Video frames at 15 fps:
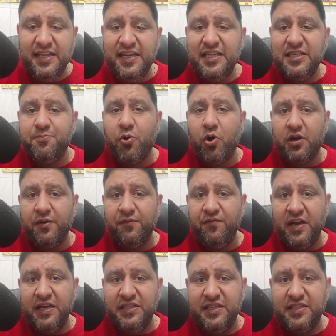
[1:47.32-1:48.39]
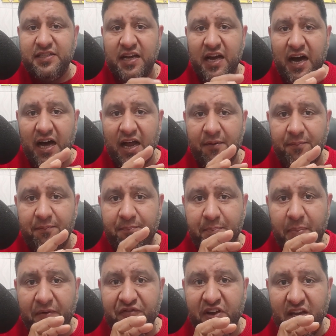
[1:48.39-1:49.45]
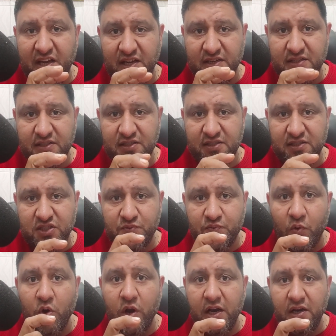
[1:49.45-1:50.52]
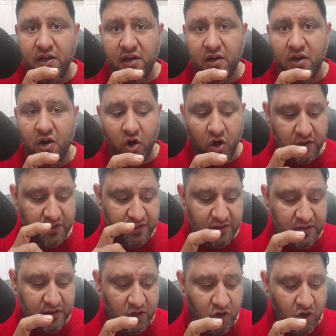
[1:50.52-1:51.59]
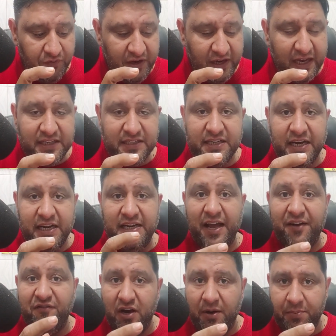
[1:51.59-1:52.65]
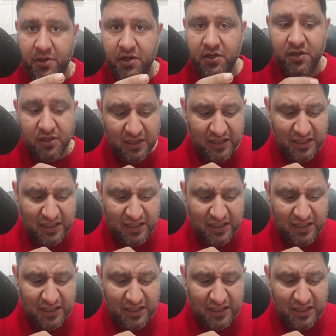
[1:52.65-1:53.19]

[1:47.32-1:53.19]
These bottom flanges are puffy, swollen, or we can say developed.